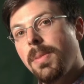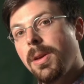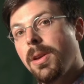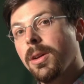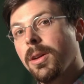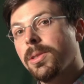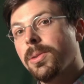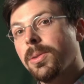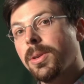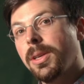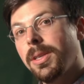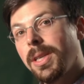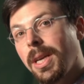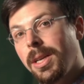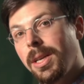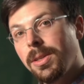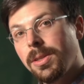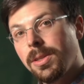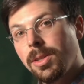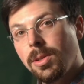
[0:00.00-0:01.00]
Pete also
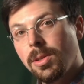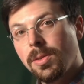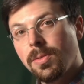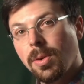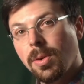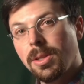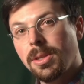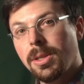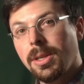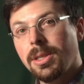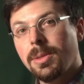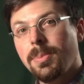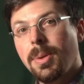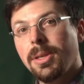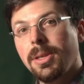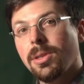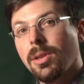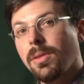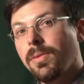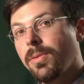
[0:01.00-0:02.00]
continues to use voicings
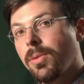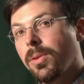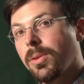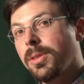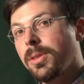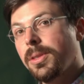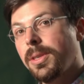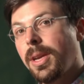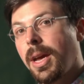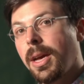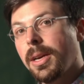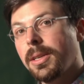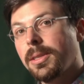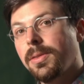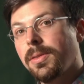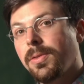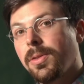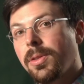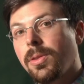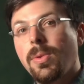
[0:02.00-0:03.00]
based on fourth stacks
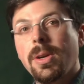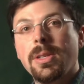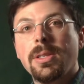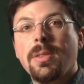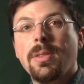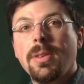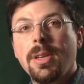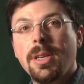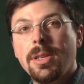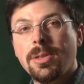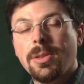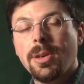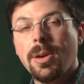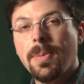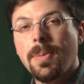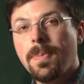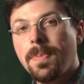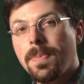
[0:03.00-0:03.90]
for the rest of the intro.